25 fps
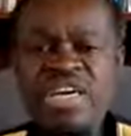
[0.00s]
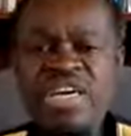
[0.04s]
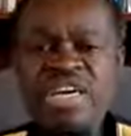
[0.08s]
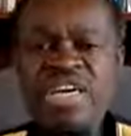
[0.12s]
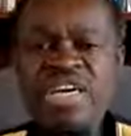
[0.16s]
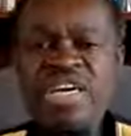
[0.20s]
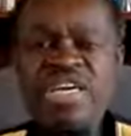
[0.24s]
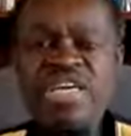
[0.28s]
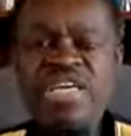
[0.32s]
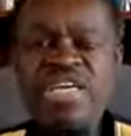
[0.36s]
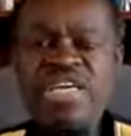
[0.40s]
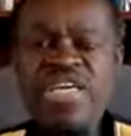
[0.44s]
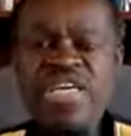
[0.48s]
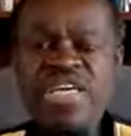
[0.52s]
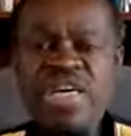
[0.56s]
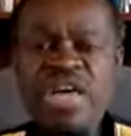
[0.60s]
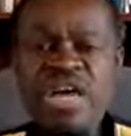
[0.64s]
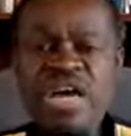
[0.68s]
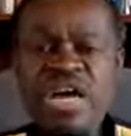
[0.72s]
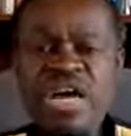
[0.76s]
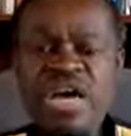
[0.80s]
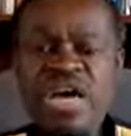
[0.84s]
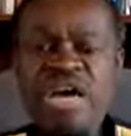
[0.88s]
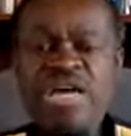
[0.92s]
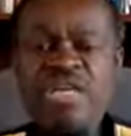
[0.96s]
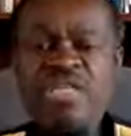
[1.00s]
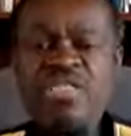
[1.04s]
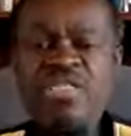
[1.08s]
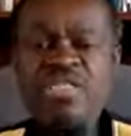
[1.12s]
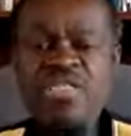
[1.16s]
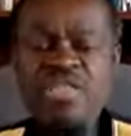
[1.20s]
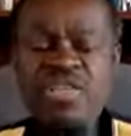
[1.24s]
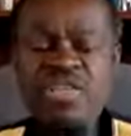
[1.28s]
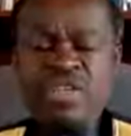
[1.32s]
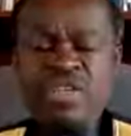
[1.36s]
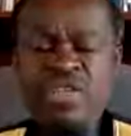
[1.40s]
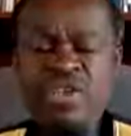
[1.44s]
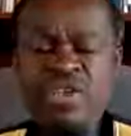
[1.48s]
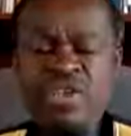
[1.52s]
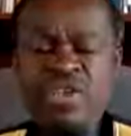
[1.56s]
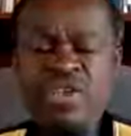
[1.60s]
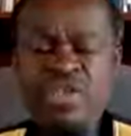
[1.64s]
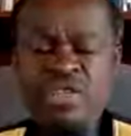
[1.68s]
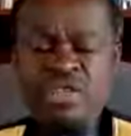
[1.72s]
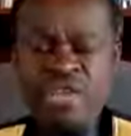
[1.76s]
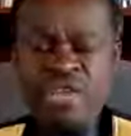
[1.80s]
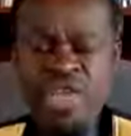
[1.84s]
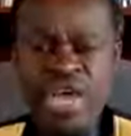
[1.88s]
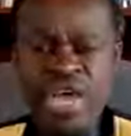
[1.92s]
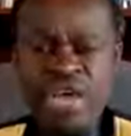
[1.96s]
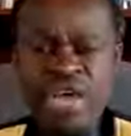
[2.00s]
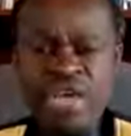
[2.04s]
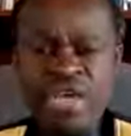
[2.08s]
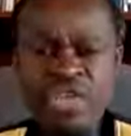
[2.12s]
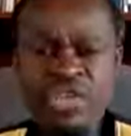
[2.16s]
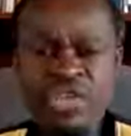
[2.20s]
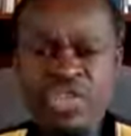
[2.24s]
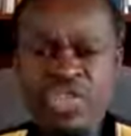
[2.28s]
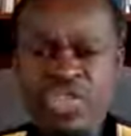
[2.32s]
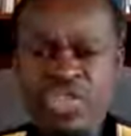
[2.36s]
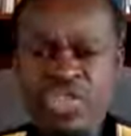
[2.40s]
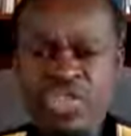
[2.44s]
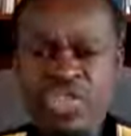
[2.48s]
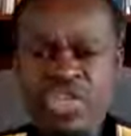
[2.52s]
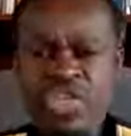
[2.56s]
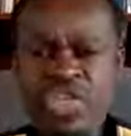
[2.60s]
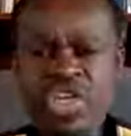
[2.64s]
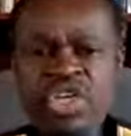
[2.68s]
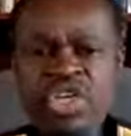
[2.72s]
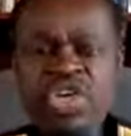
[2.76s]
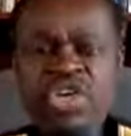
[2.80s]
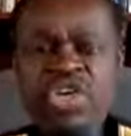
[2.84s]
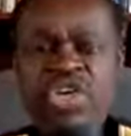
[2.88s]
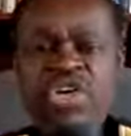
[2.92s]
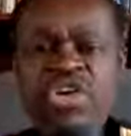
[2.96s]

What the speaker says: early as those days,